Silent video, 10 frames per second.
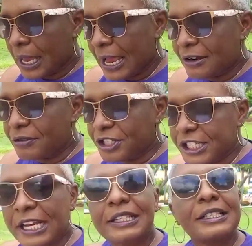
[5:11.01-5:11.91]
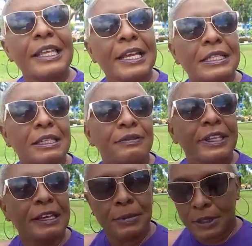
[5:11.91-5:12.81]
and reject the negative
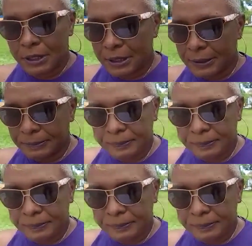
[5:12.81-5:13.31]
labels.